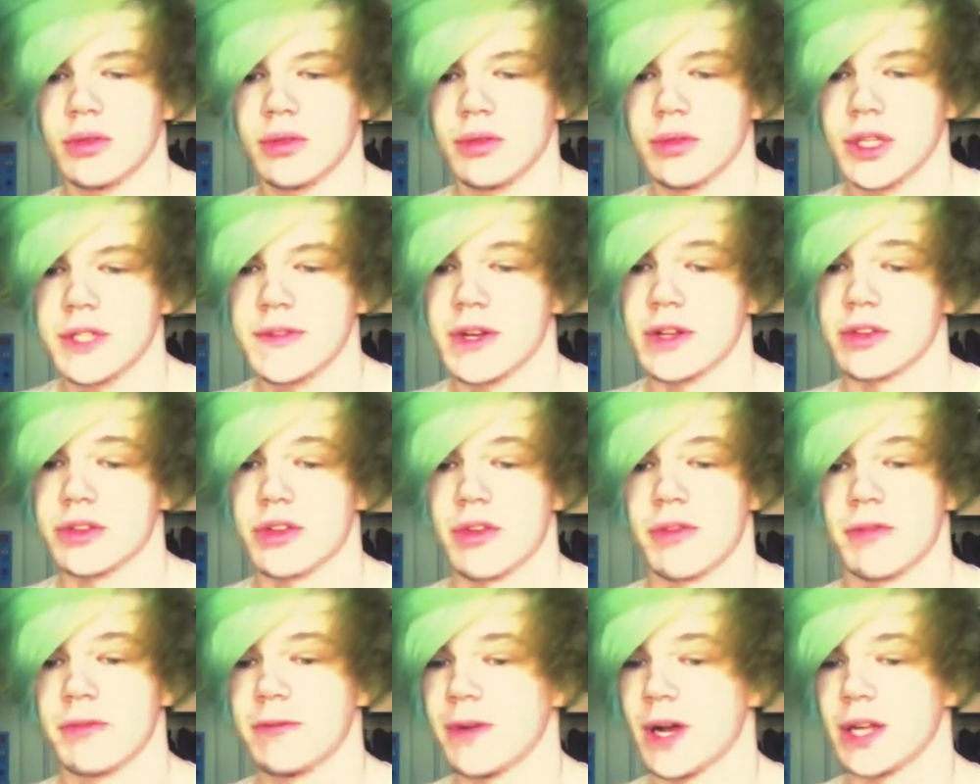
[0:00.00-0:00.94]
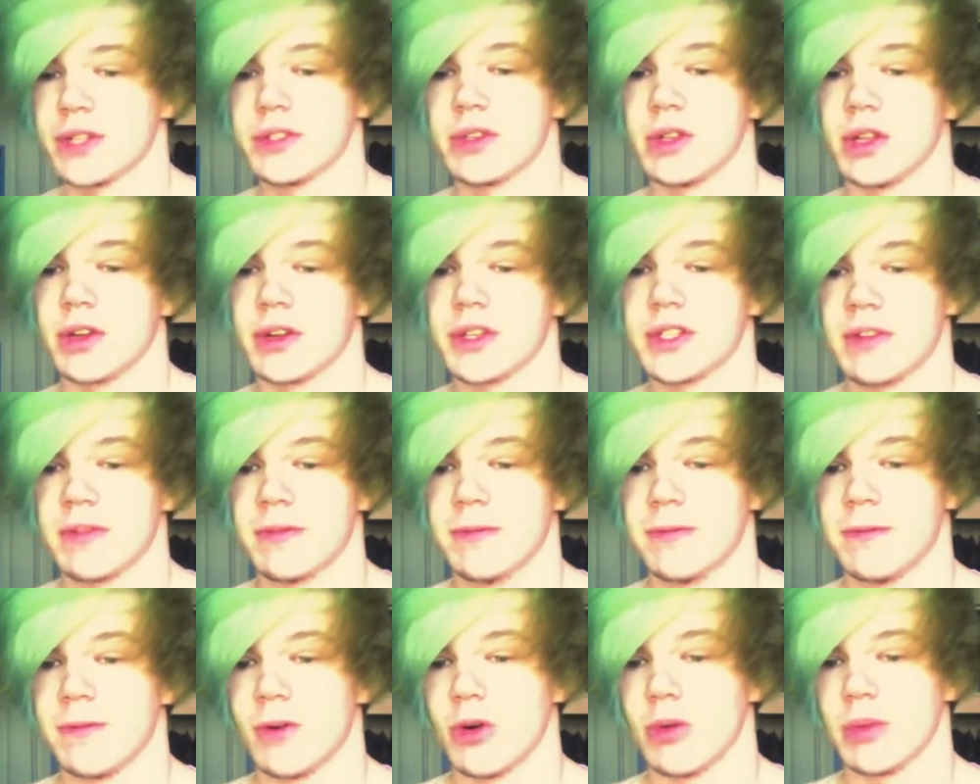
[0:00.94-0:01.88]
This video's gone far too long, it's like
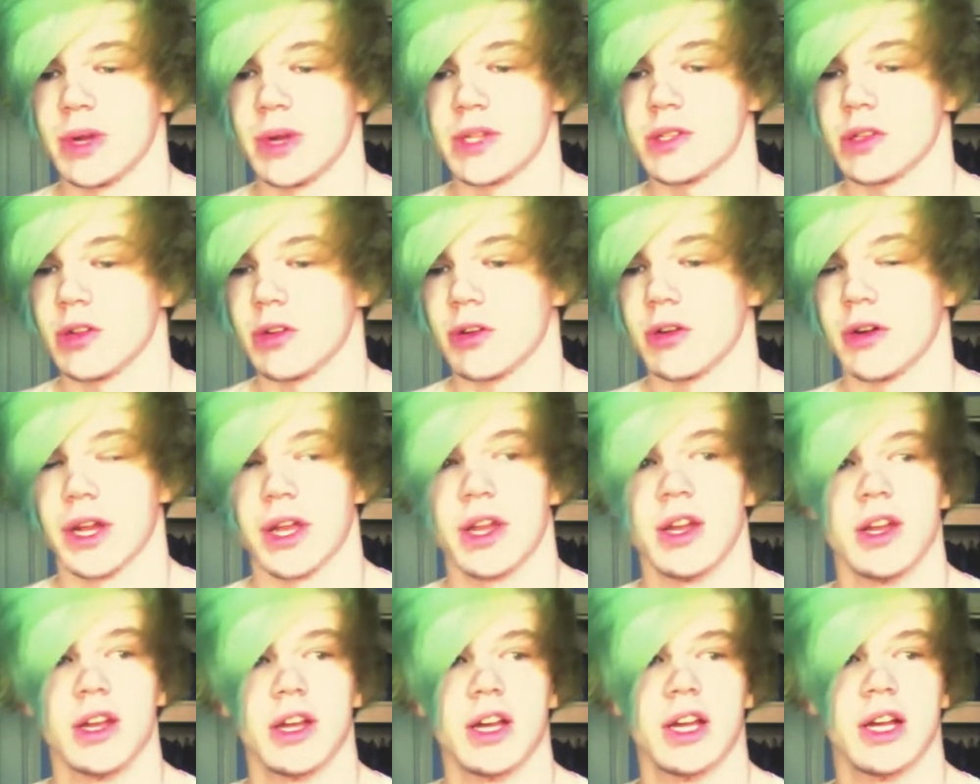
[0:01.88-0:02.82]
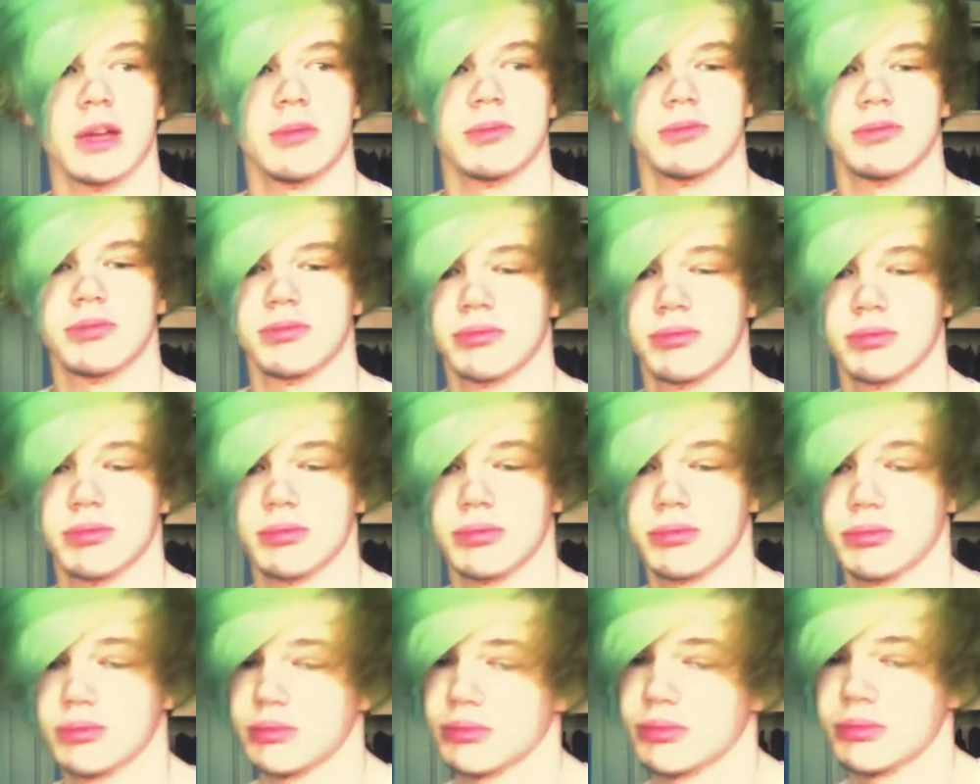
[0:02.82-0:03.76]
four minutes long already. Um,
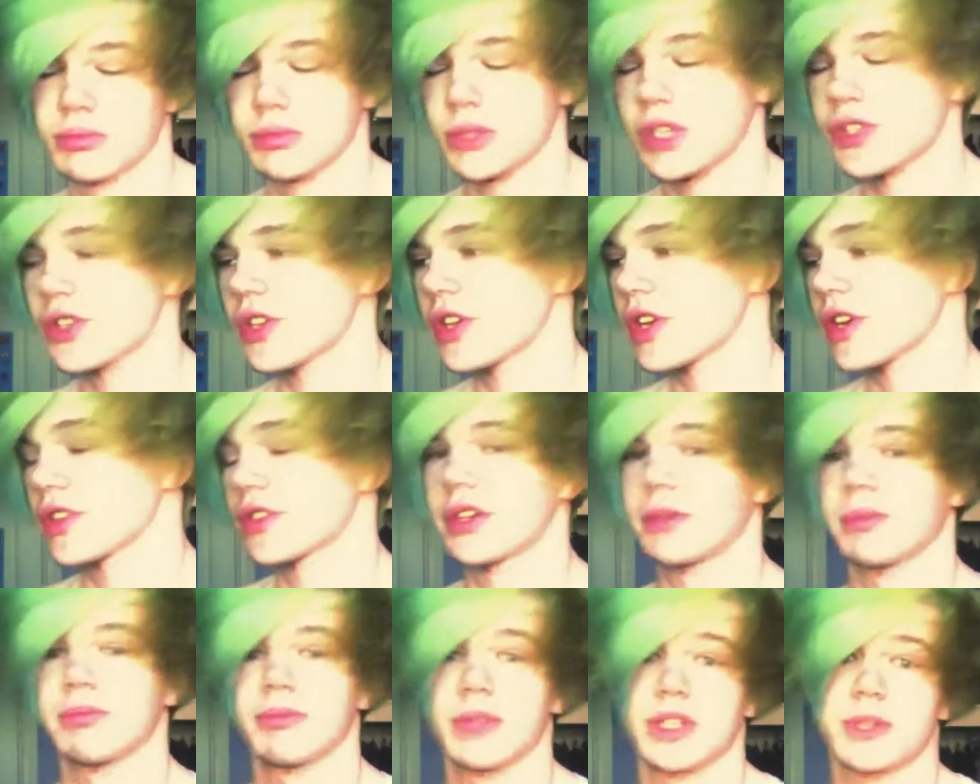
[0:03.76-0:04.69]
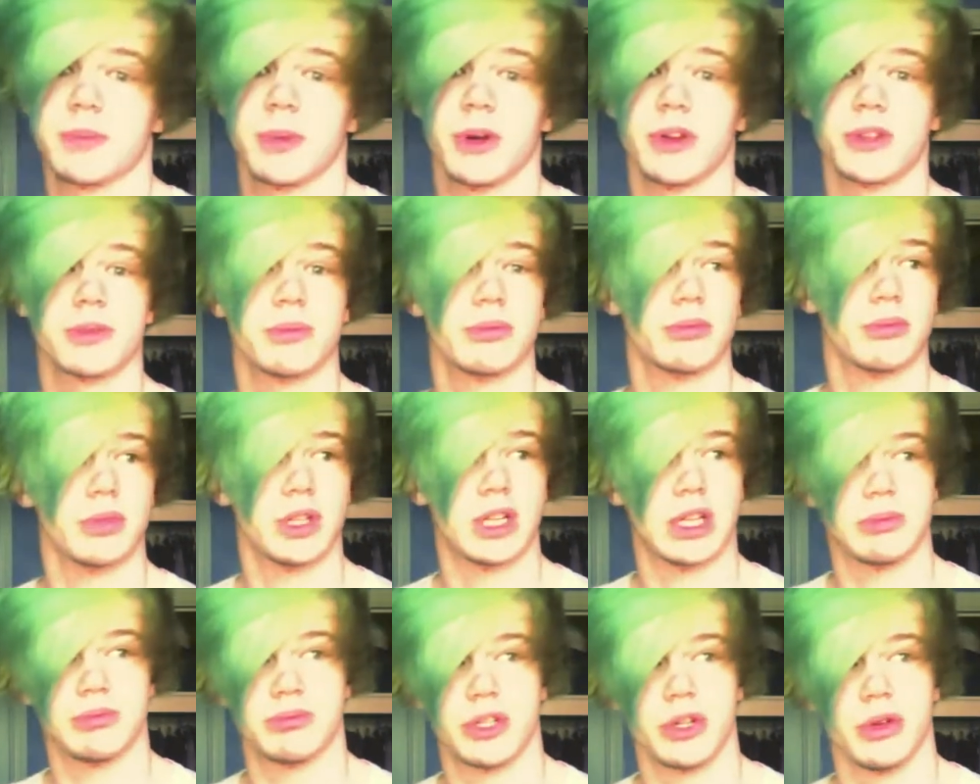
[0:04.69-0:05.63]
I'll see you guys soon, I suppose.
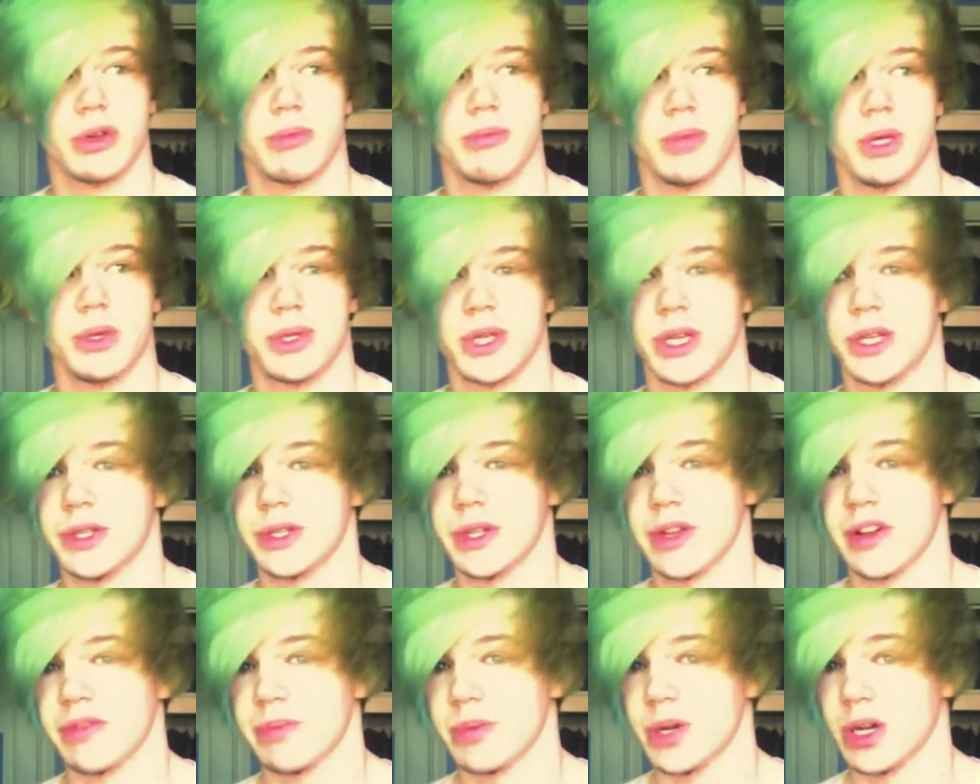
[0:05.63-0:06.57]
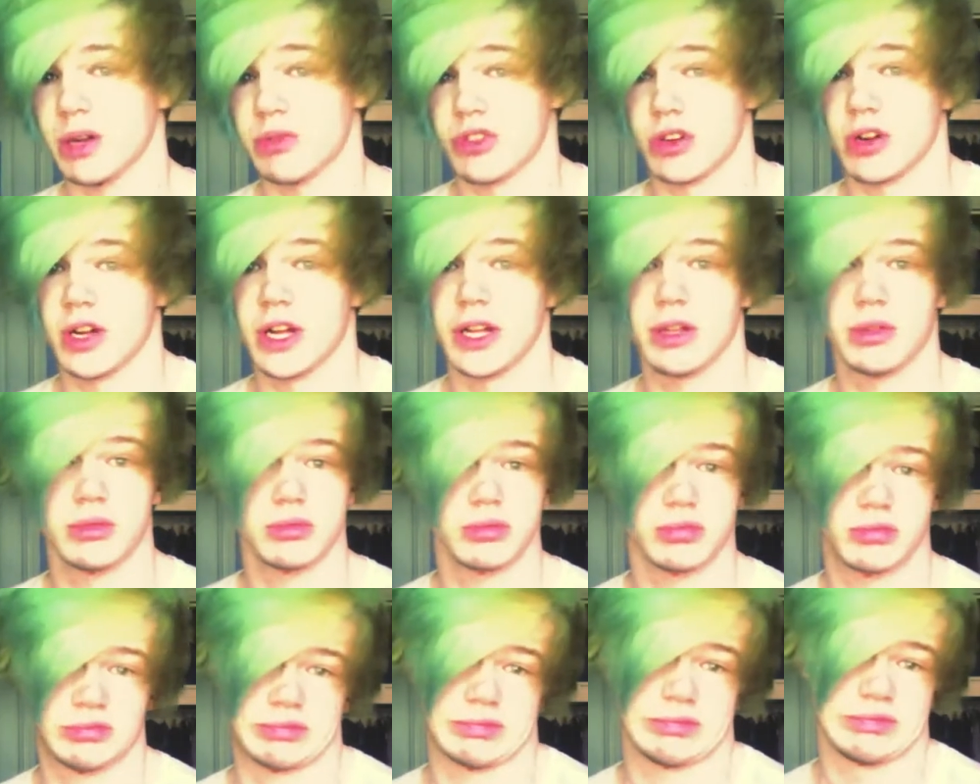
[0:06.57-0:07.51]
I'm doing musicy stuff, but I'll try.
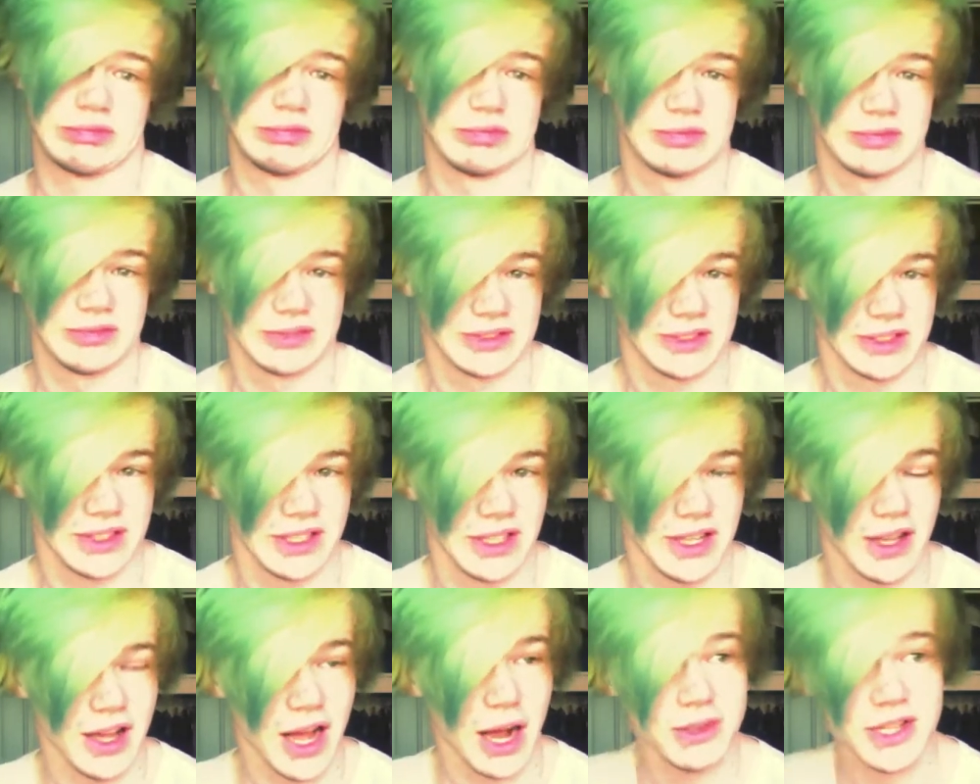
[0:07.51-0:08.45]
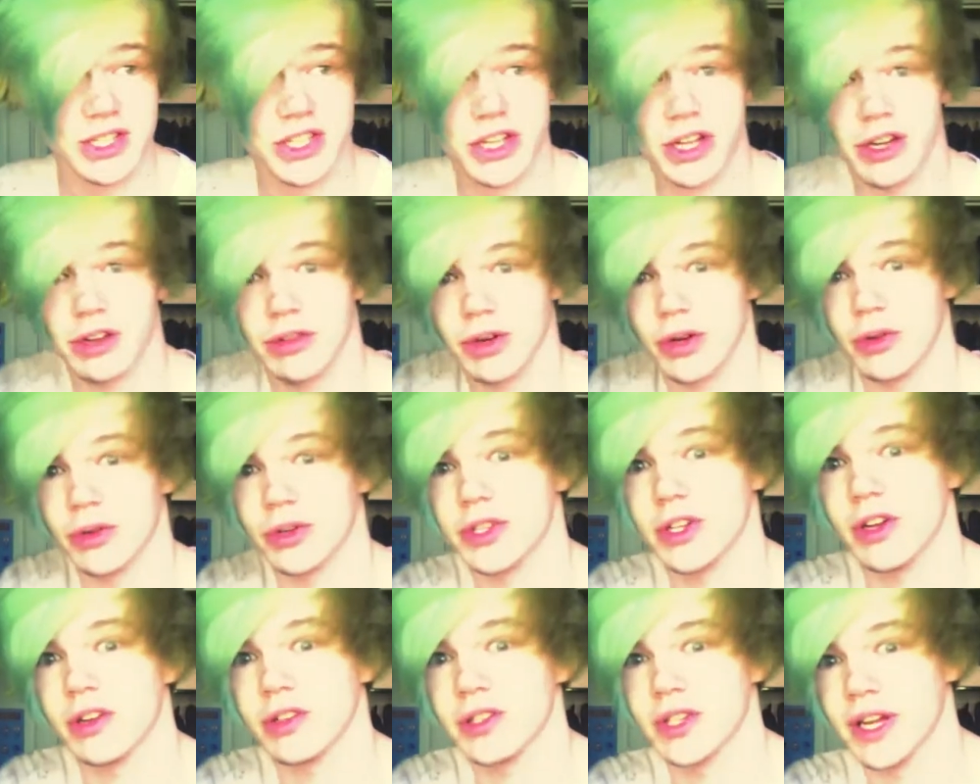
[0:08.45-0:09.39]
I was actually going to record a
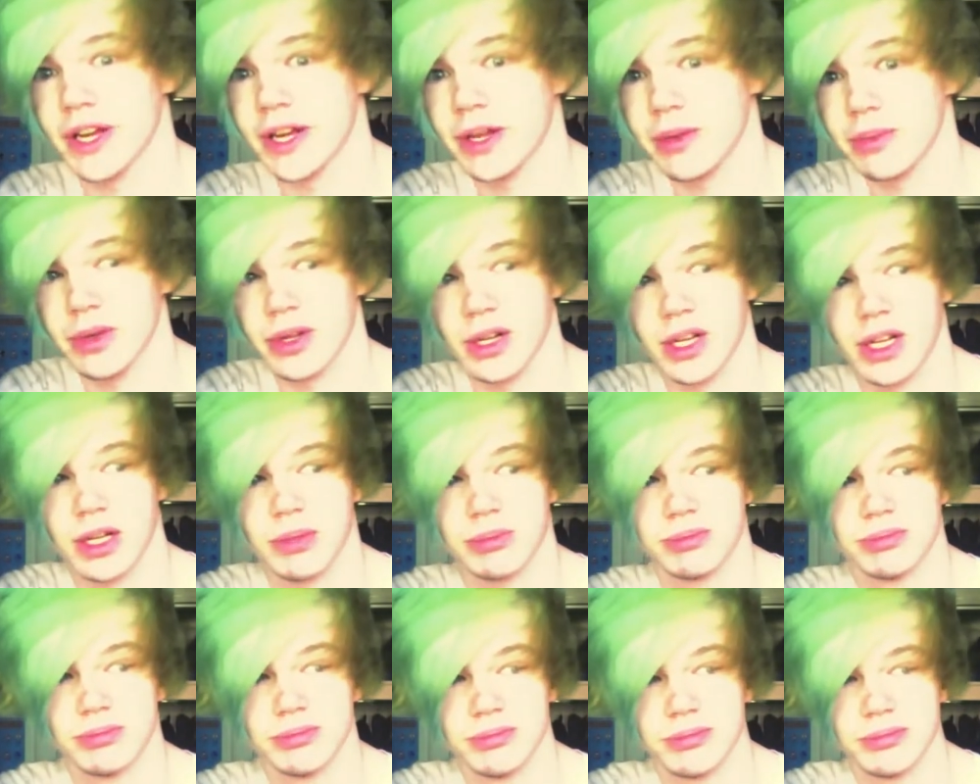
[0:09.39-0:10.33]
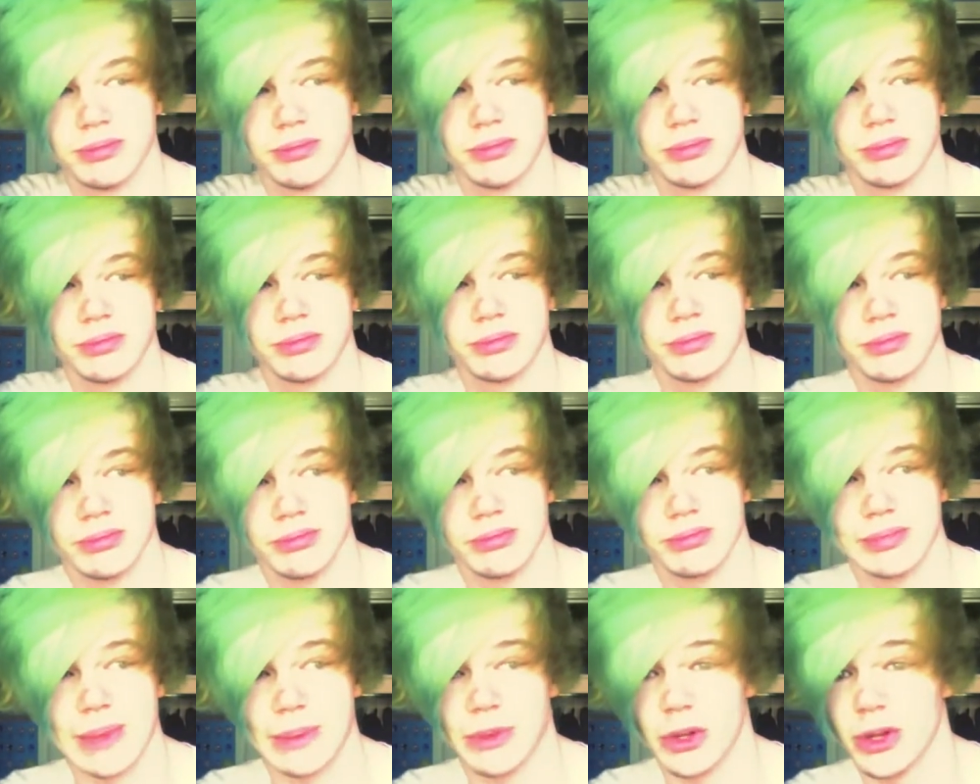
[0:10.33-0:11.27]
song today, but um,
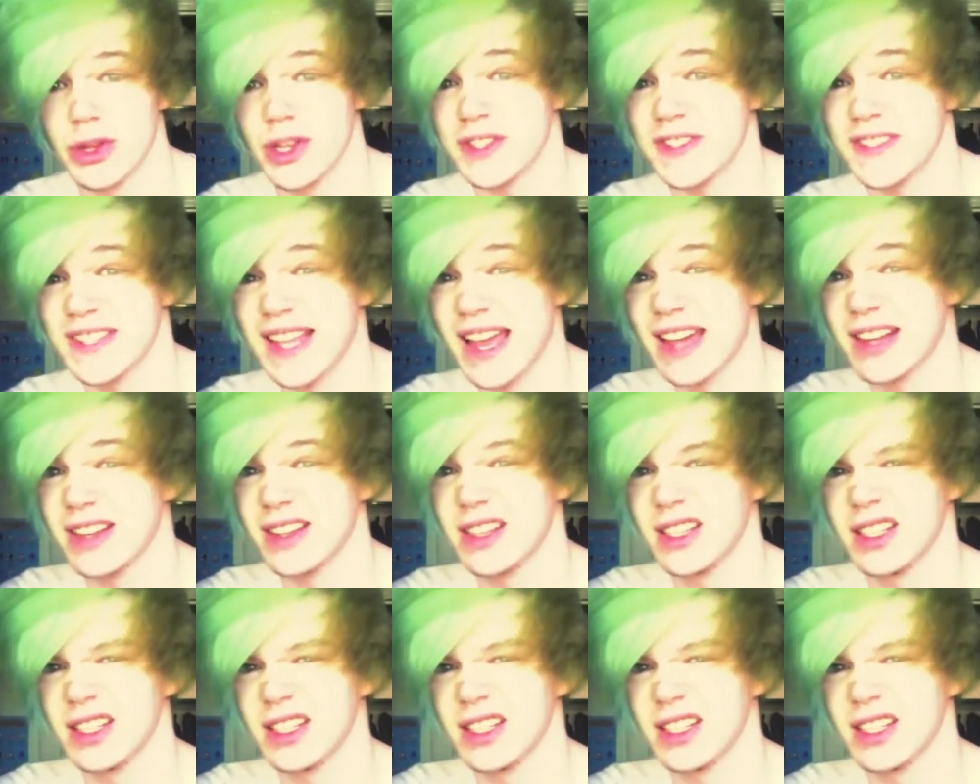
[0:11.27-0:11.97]
I'm doing this instead.